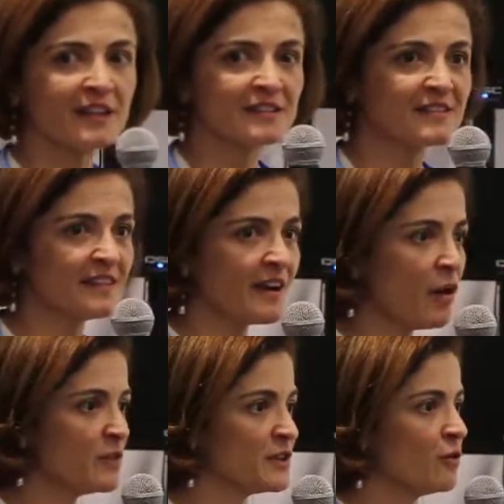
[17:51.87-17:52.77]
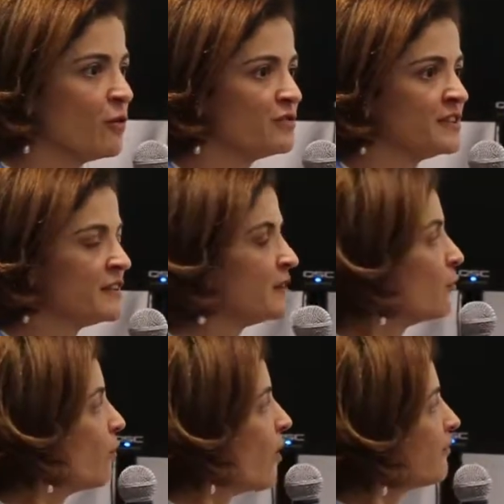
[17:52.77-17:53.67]
Let's see how it goes in the
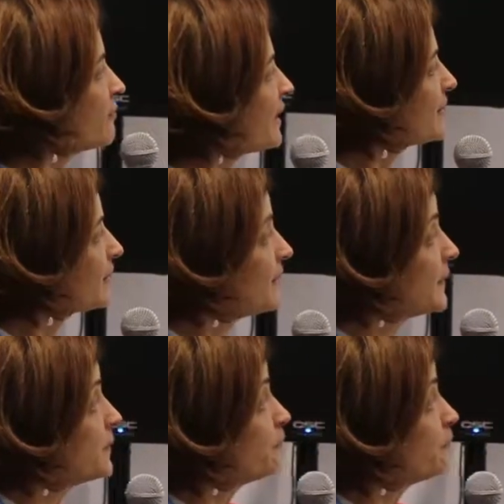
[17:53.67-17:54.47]
new government.